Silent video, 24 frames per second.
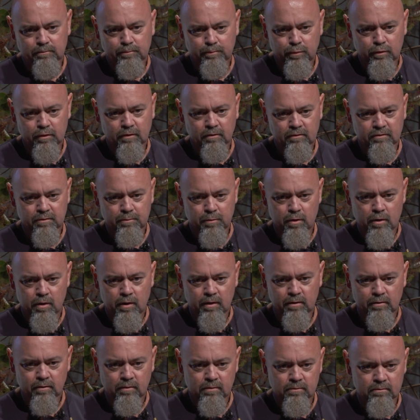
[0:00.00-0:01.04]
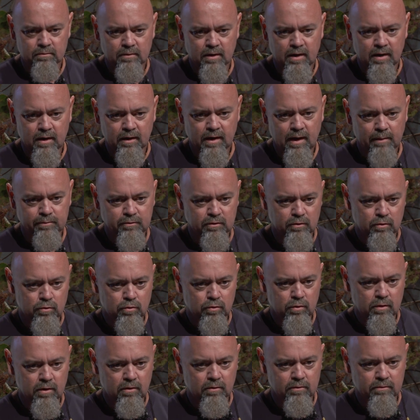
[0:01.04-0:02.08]
put on some hurt on Captain
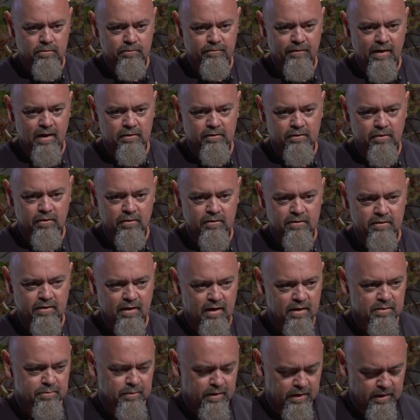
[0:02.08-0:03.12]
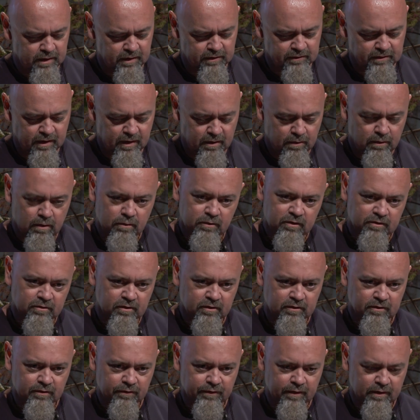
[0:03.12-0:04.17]
Cook on Valentine's Day many years ago. I always
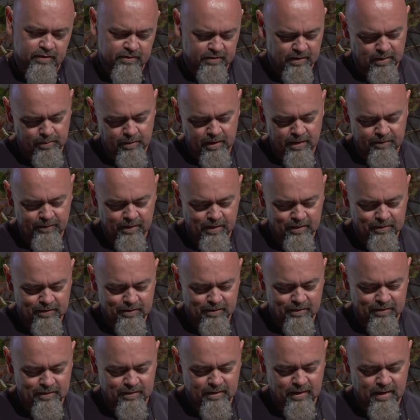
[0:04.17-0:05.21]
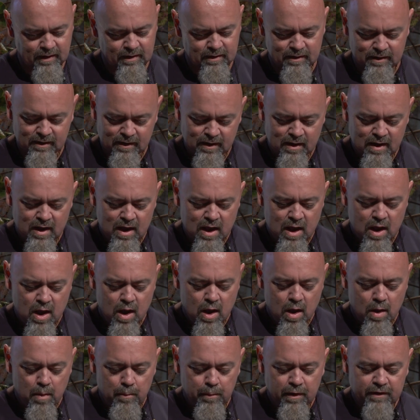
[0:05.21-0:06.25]
like to celebrate Valentine's Day.
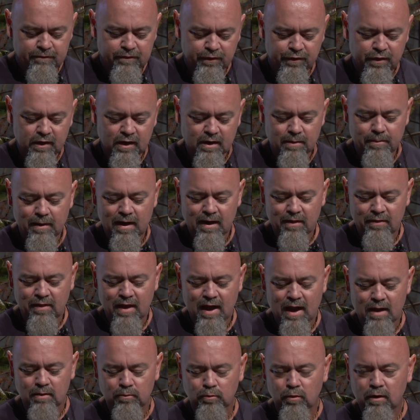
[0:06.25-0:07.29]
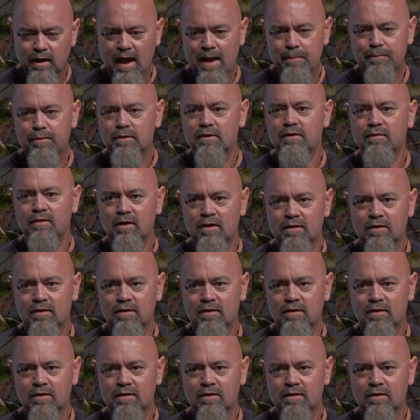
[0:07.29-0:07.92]
But if you think about that, what happened in